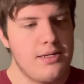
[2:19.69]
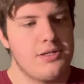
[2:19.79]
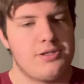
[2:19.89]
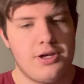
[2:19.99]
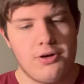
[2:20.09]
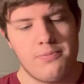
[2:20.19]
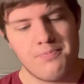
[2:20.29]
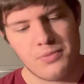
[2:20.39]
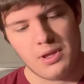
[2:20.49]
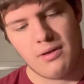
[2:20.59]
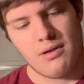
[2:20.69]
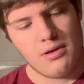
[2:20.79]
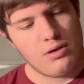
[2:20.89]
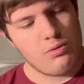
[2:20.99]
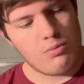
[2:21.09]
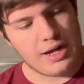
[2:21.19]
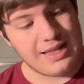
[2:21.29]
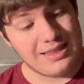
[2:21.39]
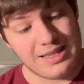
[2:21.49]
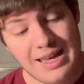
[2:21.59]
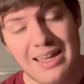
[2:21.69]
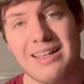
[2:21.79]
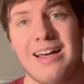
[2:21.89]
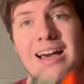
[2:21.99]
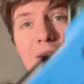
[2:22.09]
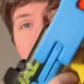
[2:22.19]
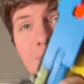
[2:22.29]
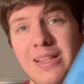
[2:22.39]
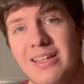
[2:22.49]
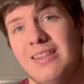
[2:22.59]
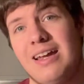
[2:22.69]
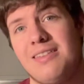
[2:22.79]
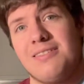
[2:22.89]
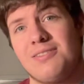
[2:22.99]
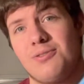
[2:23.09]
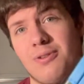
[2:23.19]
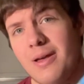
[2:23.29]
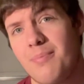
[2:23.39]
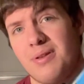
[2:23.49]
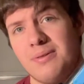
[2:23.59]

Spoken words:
So what I like, I really like this grip.